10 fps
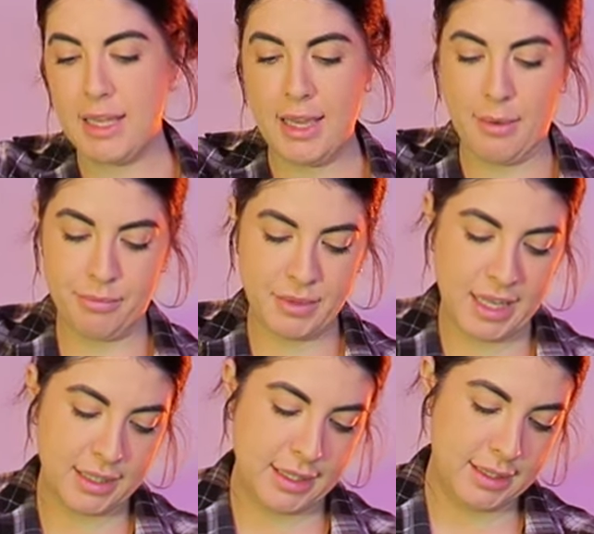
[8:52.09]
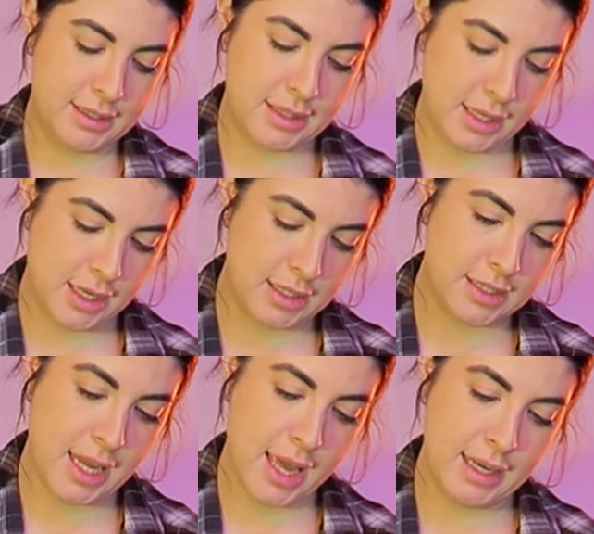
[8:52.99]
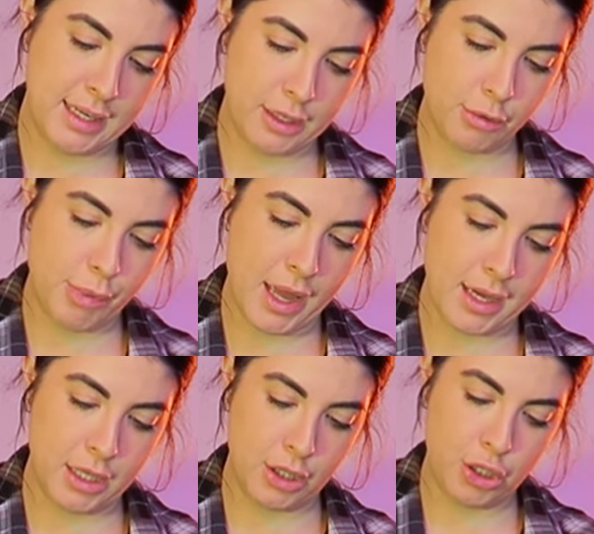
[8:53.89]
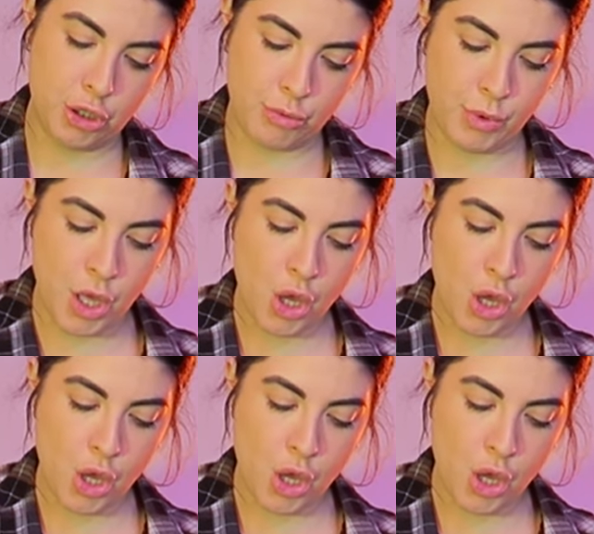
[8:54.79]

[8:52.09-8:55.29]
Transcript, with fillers: yeah, that is the 10 liter packing cube,